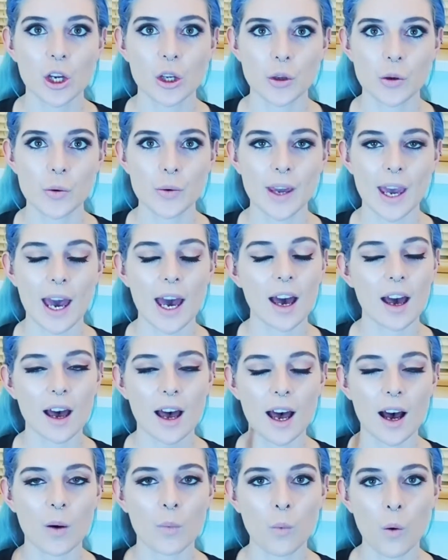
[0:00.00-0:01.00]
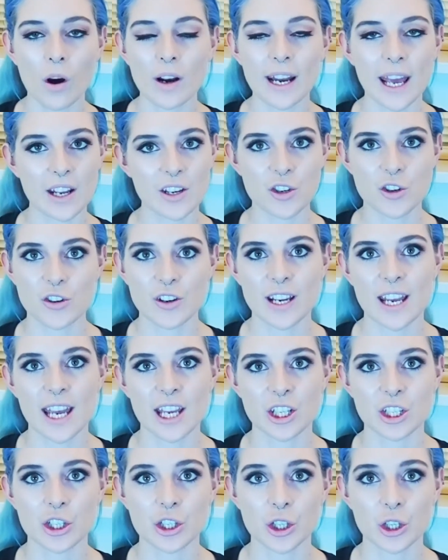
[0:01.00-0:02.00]
you get 1 entry
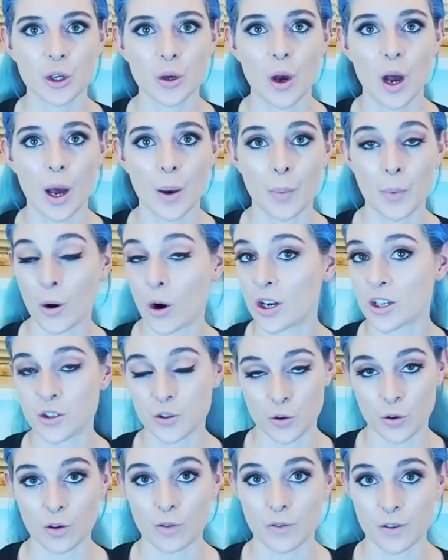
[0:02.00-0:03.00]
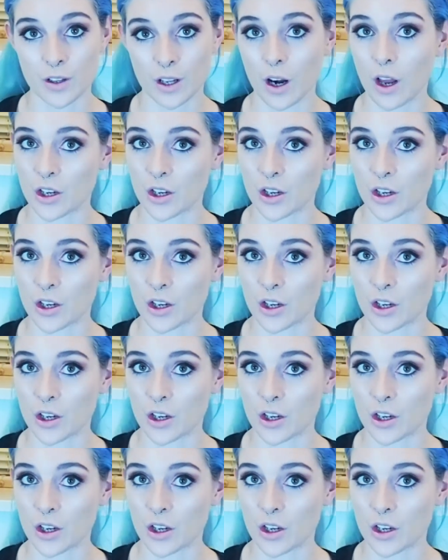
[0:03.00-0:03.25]
into a prize draw for the